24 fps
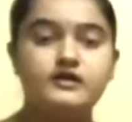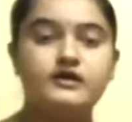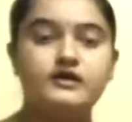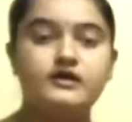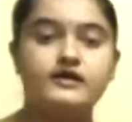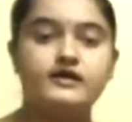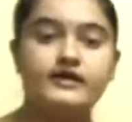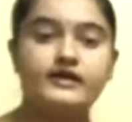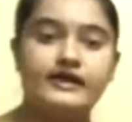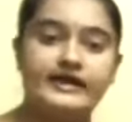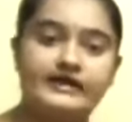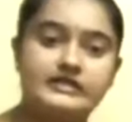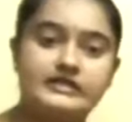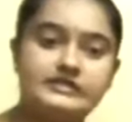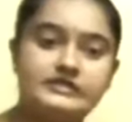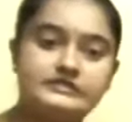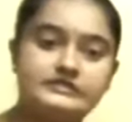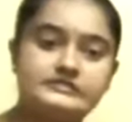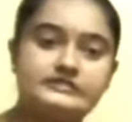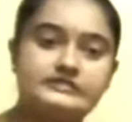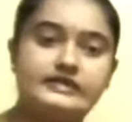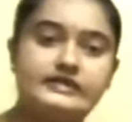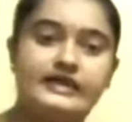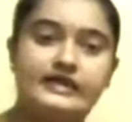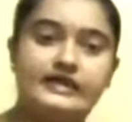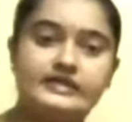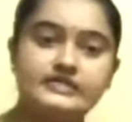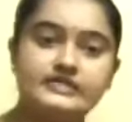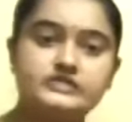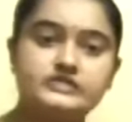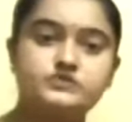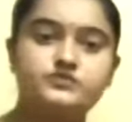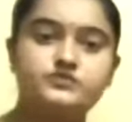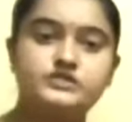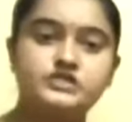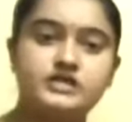calyx. Calyx
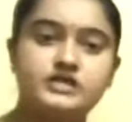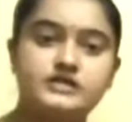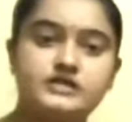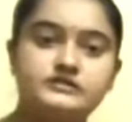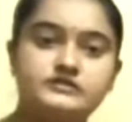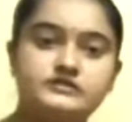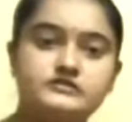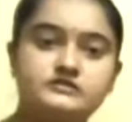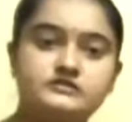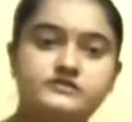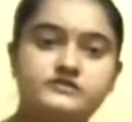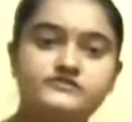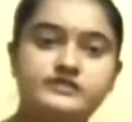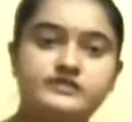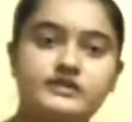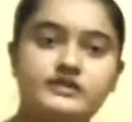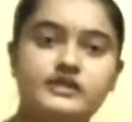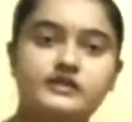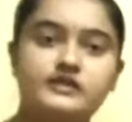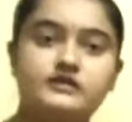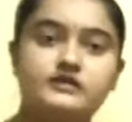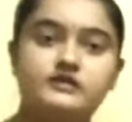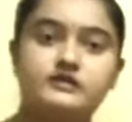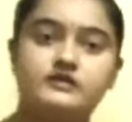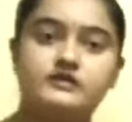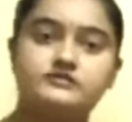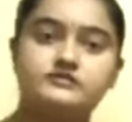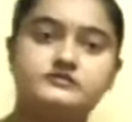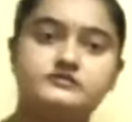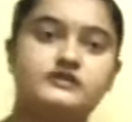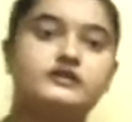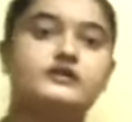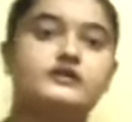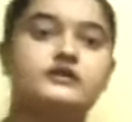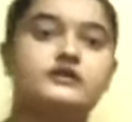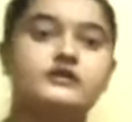which consists of
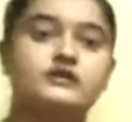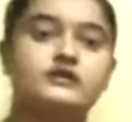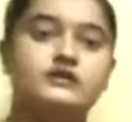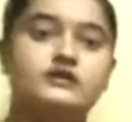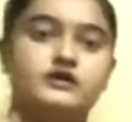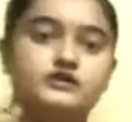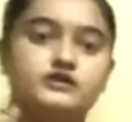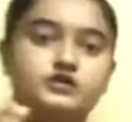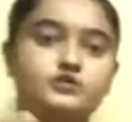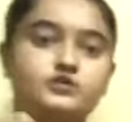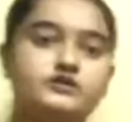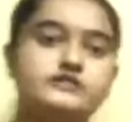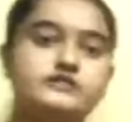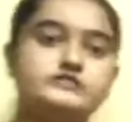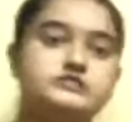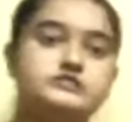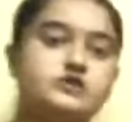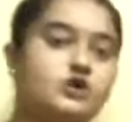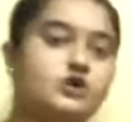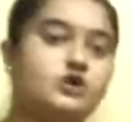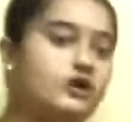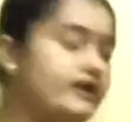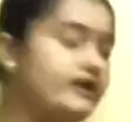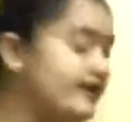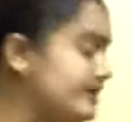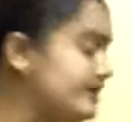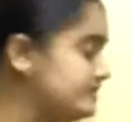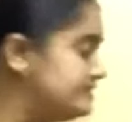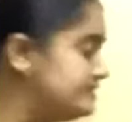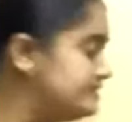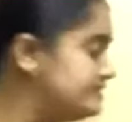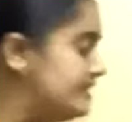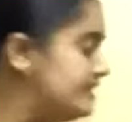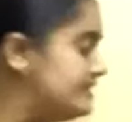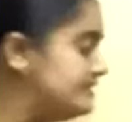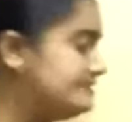single units called as
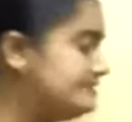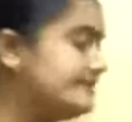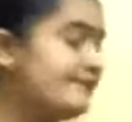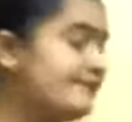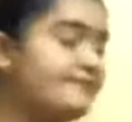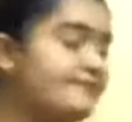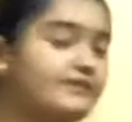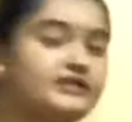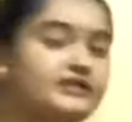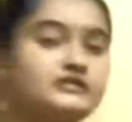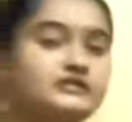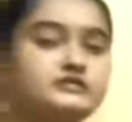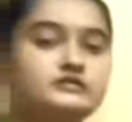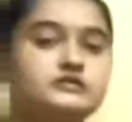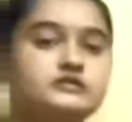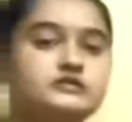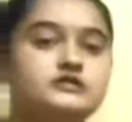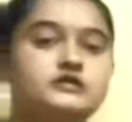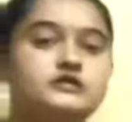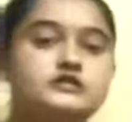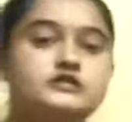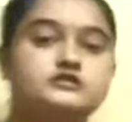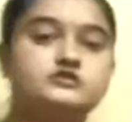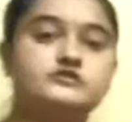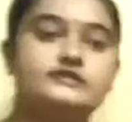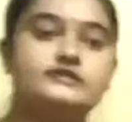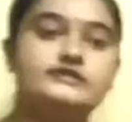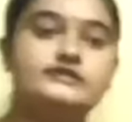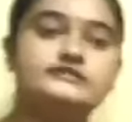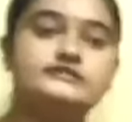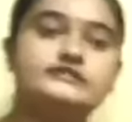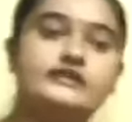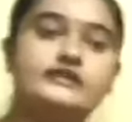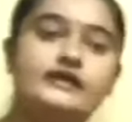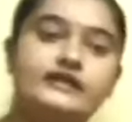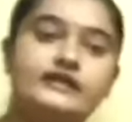sepals. So
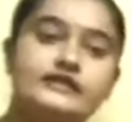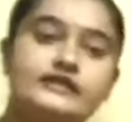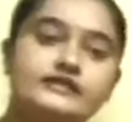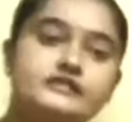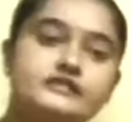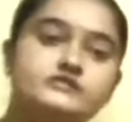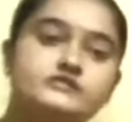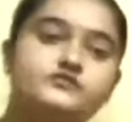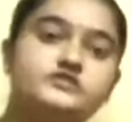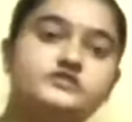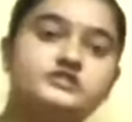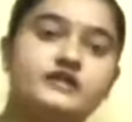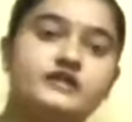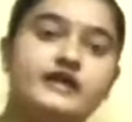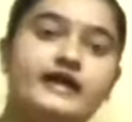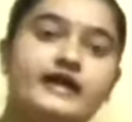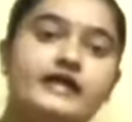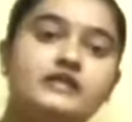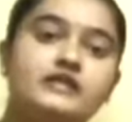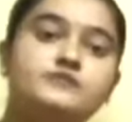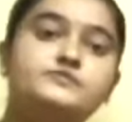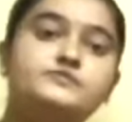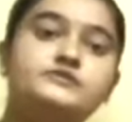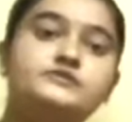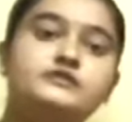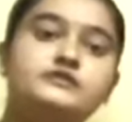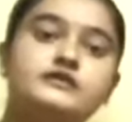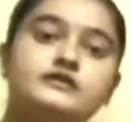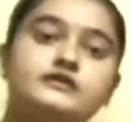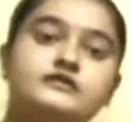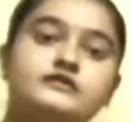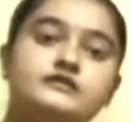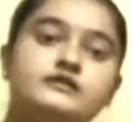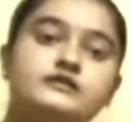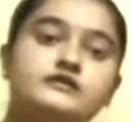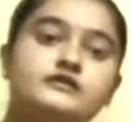these calyx which are helps in
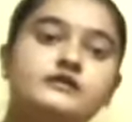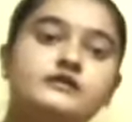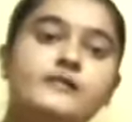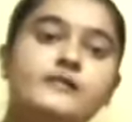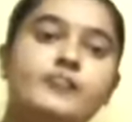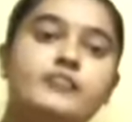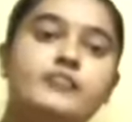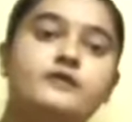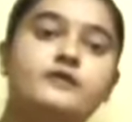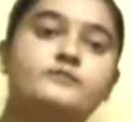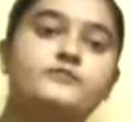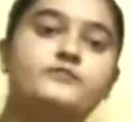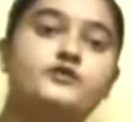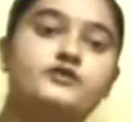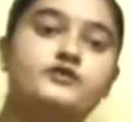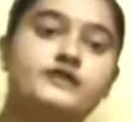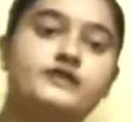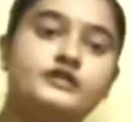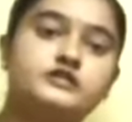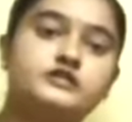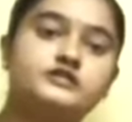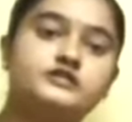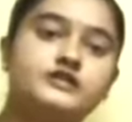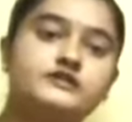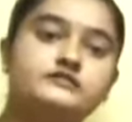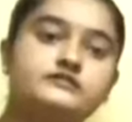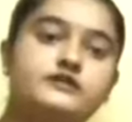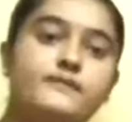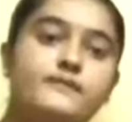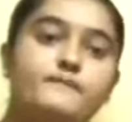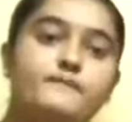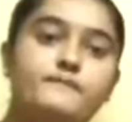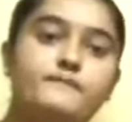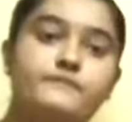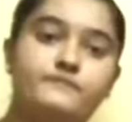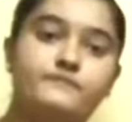the protecting
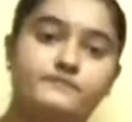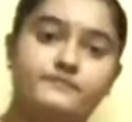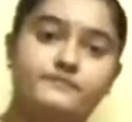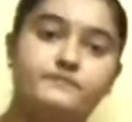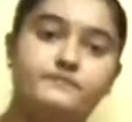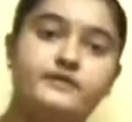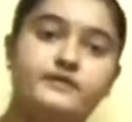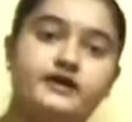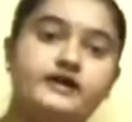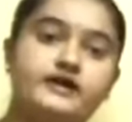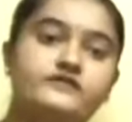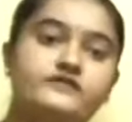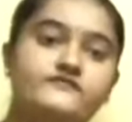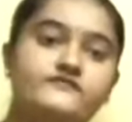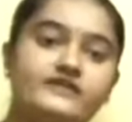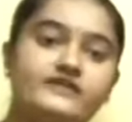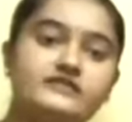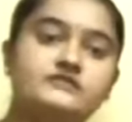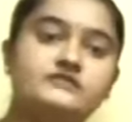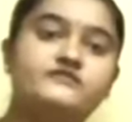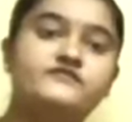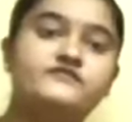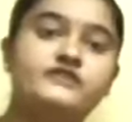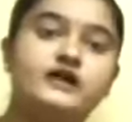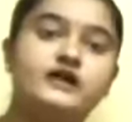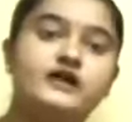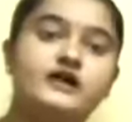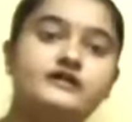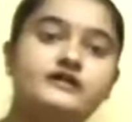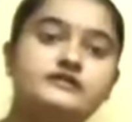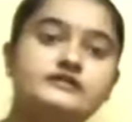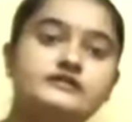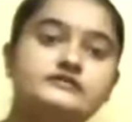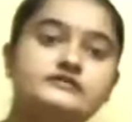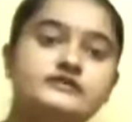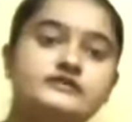the bud when the flower
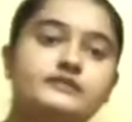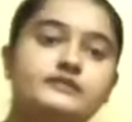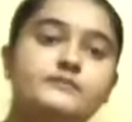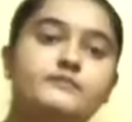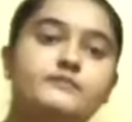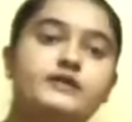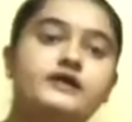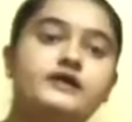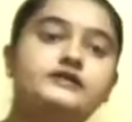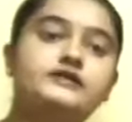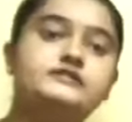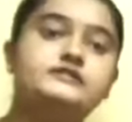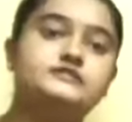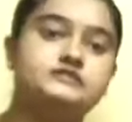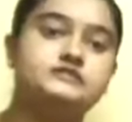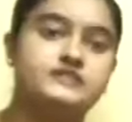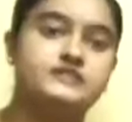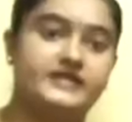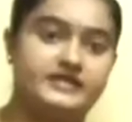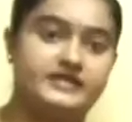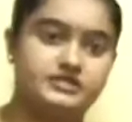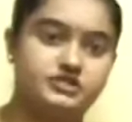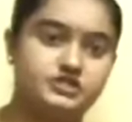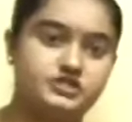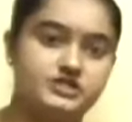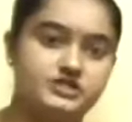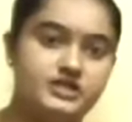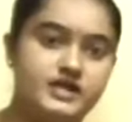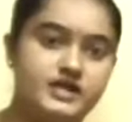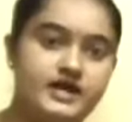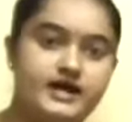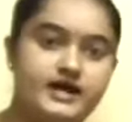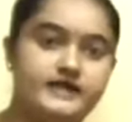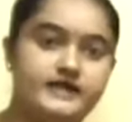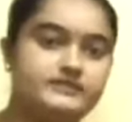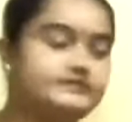is in bud stage.
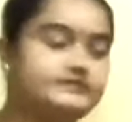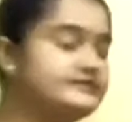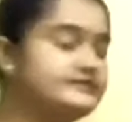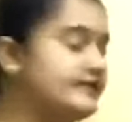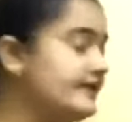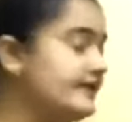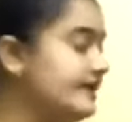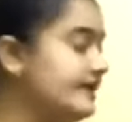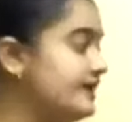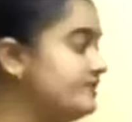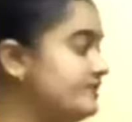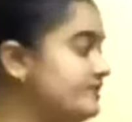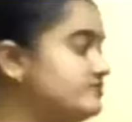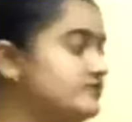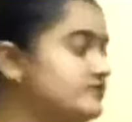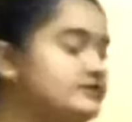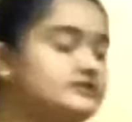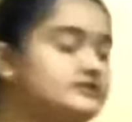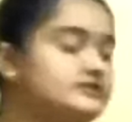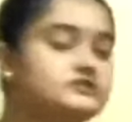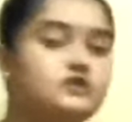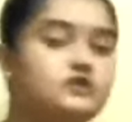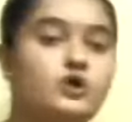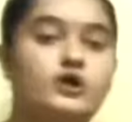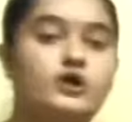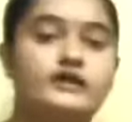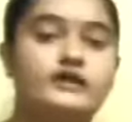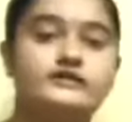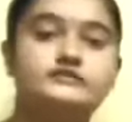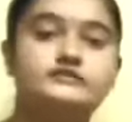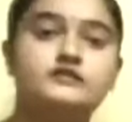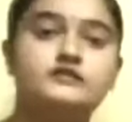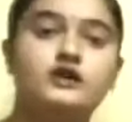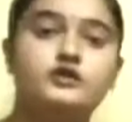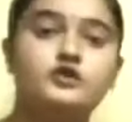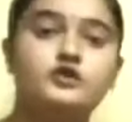And the second word is called as
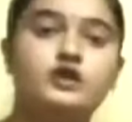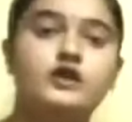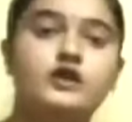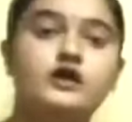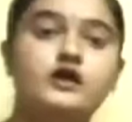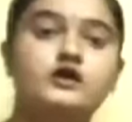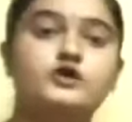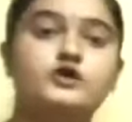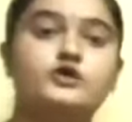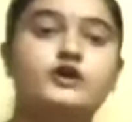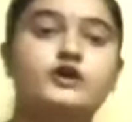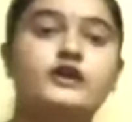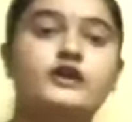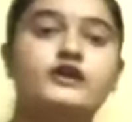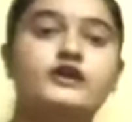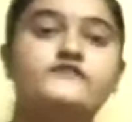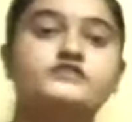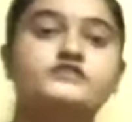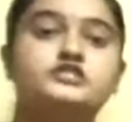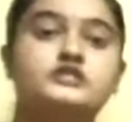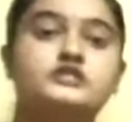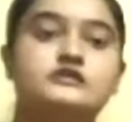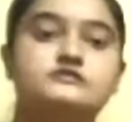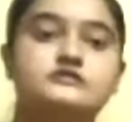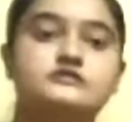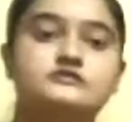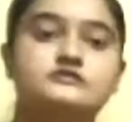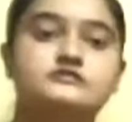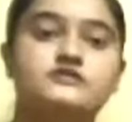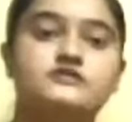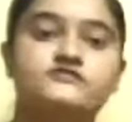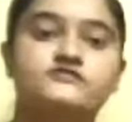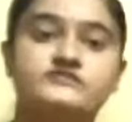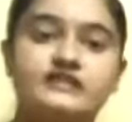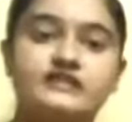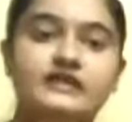corolla. Corolla which consists
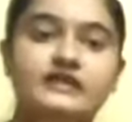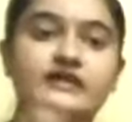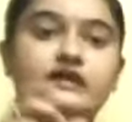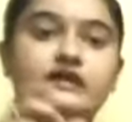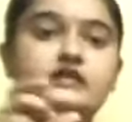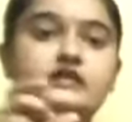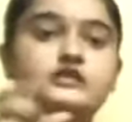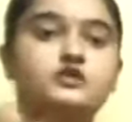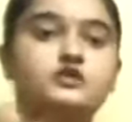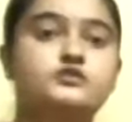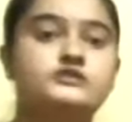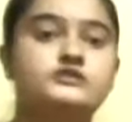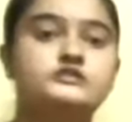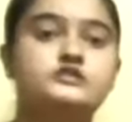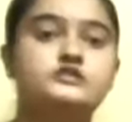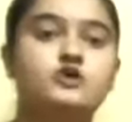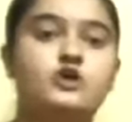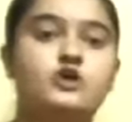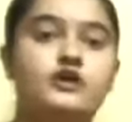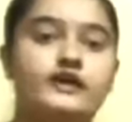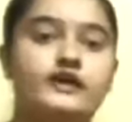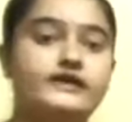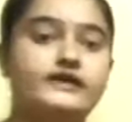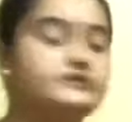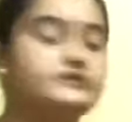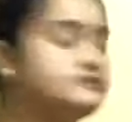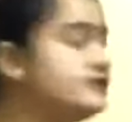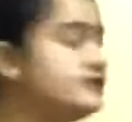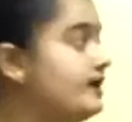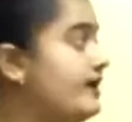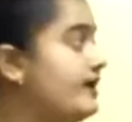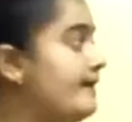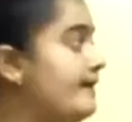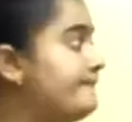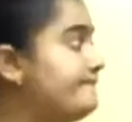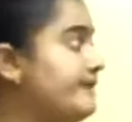of single units called as
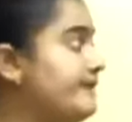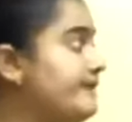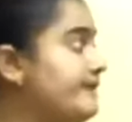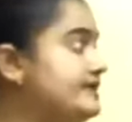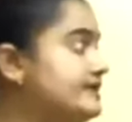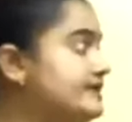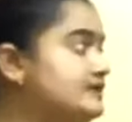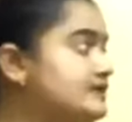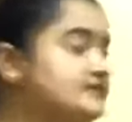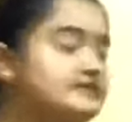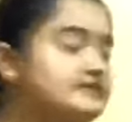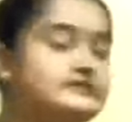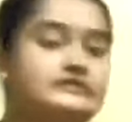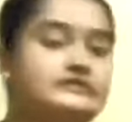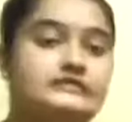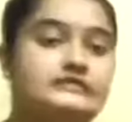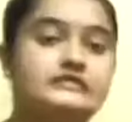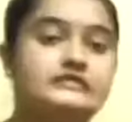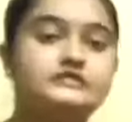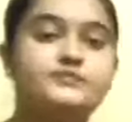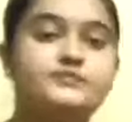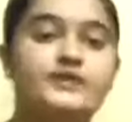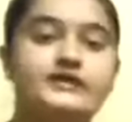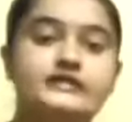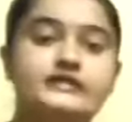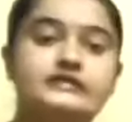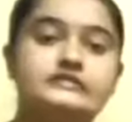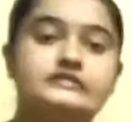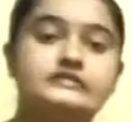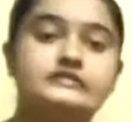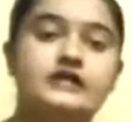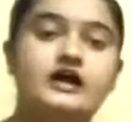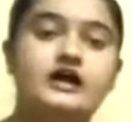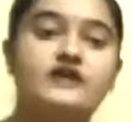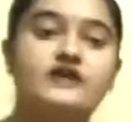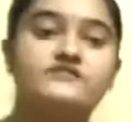petals. These petals
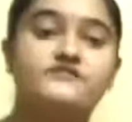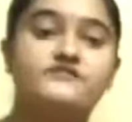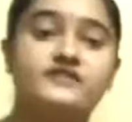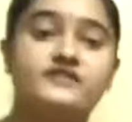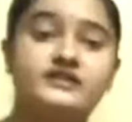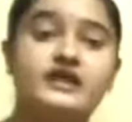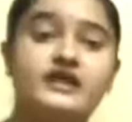are very